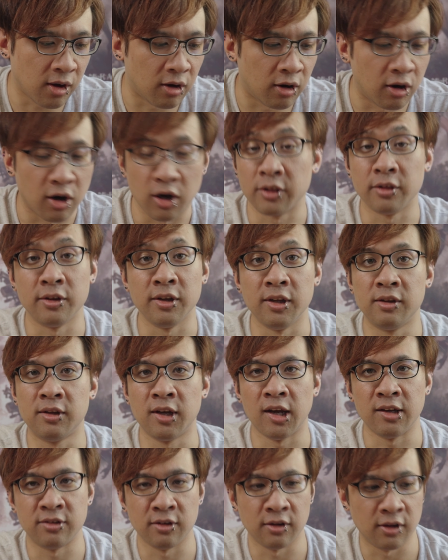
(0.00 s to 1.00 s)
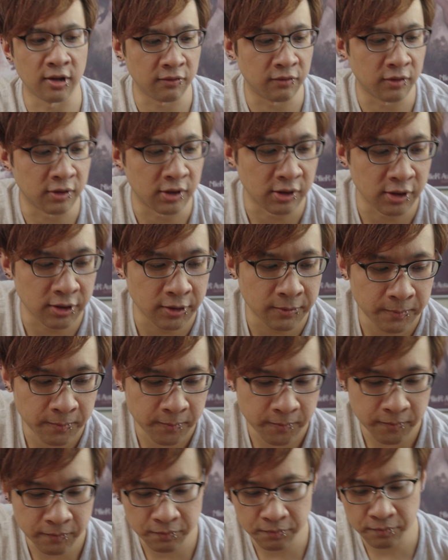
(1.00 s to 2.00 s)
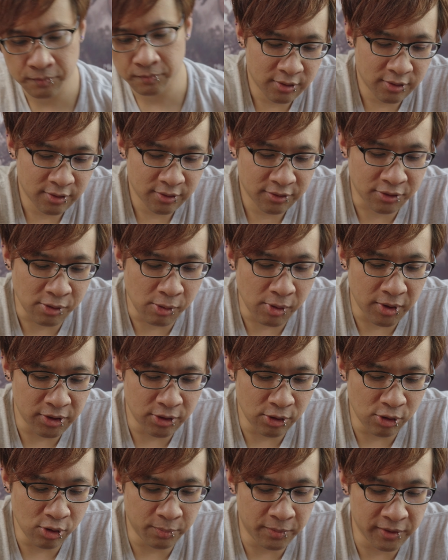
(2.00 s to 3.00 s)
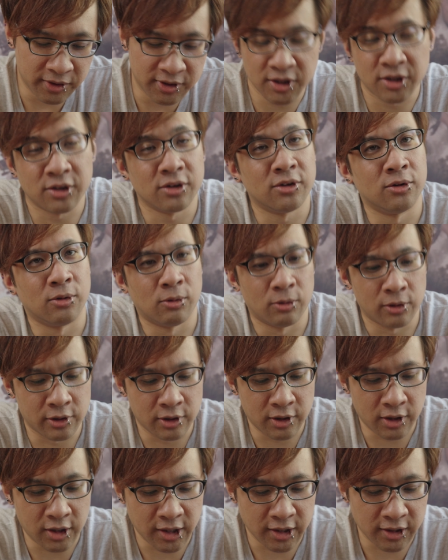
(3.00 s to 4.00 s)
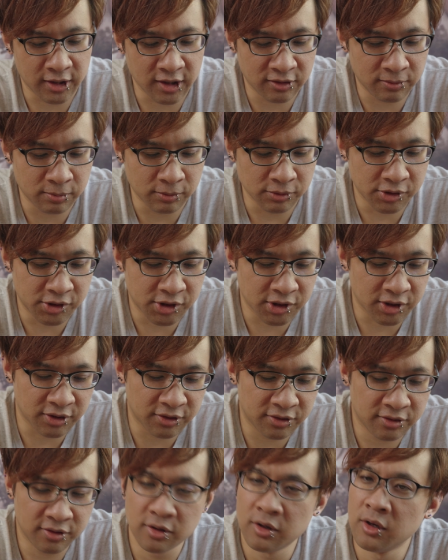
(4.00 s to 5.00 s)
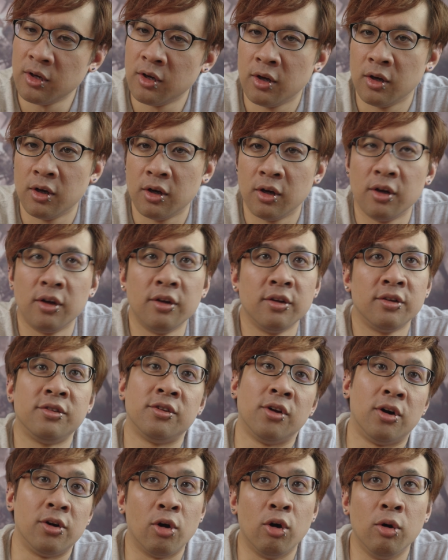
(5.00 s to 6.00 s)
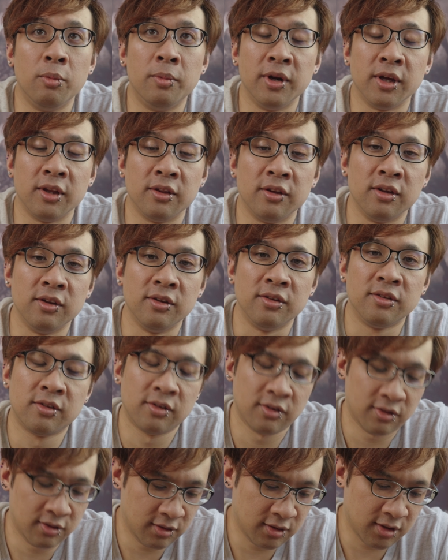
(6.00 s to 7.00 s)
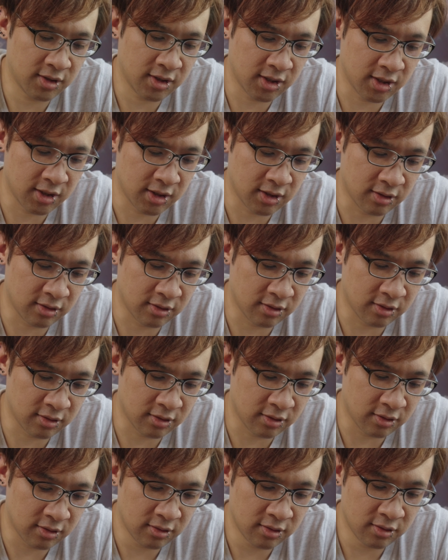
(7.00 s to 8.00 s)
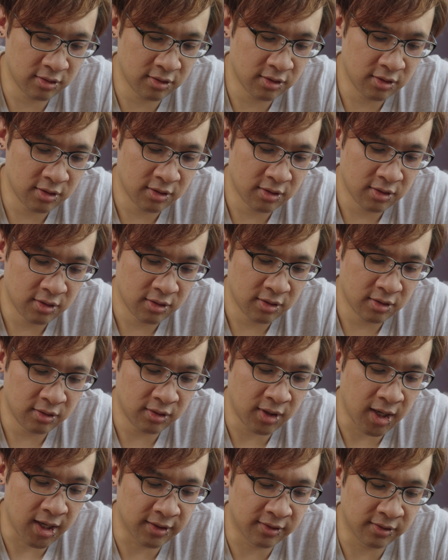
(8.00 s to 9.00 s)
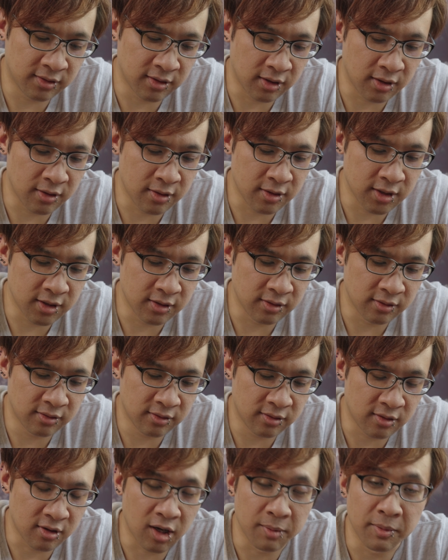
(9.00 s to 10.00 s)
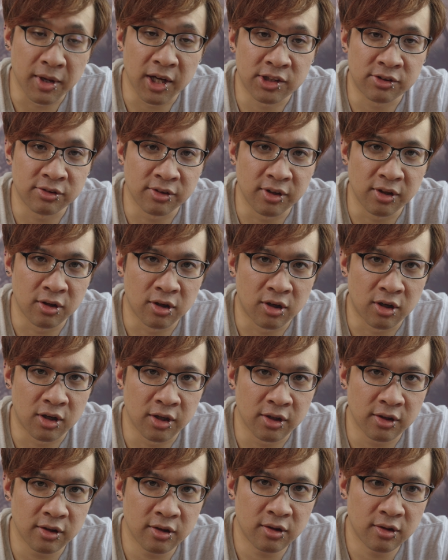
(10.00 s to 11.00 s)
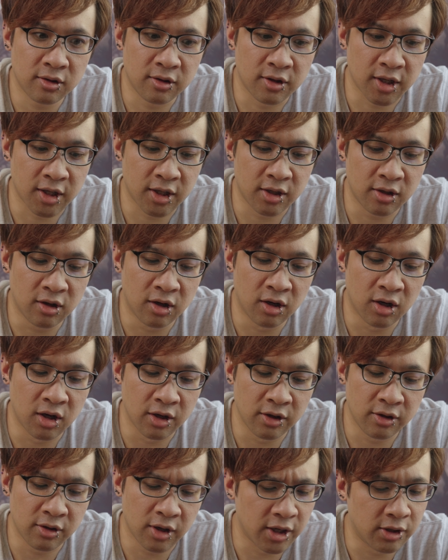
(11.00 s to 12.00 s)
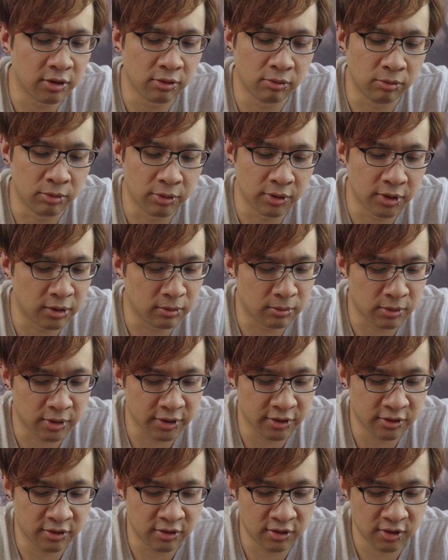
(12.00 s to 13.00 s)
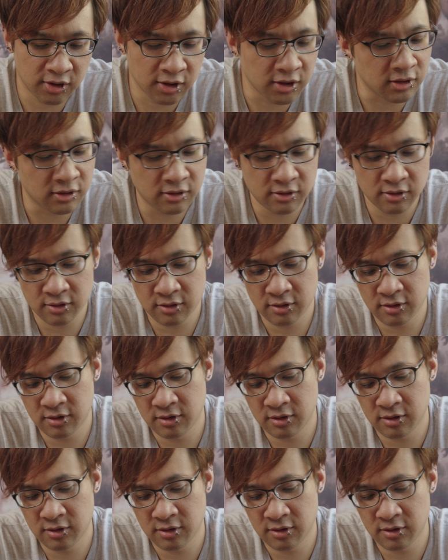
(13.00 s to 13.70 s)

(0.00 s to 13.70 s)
oddly tasted like vanilla. So in no particular order, I guess we'll just start opening these and tasting these. Now I'm actually not that hungry. I don't really want to eat